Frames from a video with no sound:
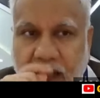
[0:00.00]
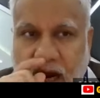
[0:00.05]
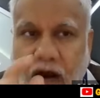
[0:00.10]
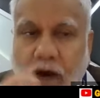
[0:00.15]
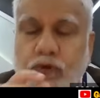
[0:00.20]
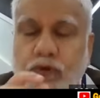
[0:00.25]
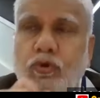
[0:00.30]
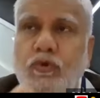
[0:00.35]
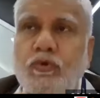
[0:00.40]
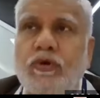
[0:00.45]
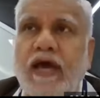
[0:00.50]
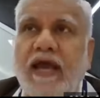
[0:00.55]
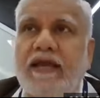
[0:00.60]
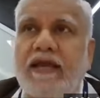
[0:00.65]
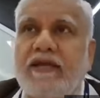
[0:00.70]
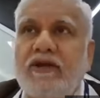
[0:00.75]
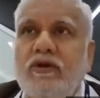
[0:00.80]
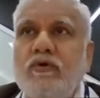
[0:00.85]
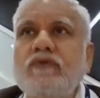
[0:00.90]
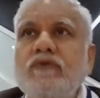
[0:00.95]
How do you
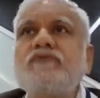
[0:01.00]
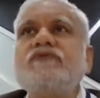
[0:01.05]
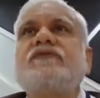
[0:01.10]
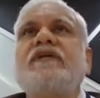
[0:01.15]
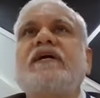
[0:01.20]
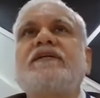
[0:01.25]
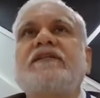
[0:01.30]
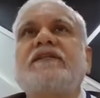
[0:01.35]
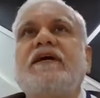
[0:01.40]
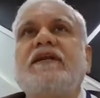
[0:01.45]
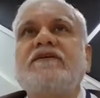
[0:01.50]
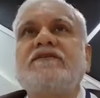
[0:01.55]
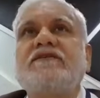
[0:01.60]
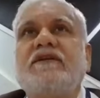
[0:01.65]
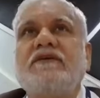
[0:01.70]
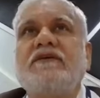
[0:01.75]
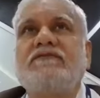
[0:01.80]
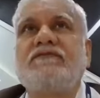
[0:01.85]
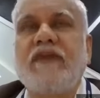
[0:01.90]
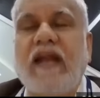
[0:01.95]
diagnose that there
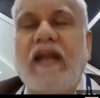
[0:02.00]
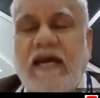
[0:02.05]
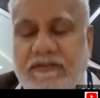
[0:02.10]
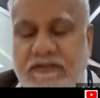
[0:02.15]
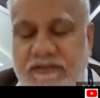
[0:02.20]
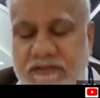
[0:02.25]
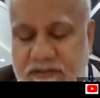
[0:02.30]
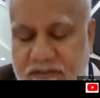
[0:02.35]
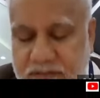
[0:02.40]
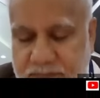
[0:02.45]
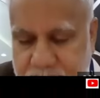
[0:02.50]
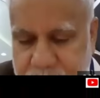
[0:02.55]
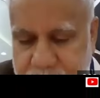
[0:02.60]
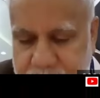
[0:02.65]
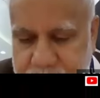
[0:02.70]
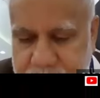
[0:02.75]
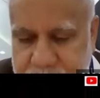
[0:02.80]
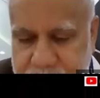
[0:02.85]
is reflux?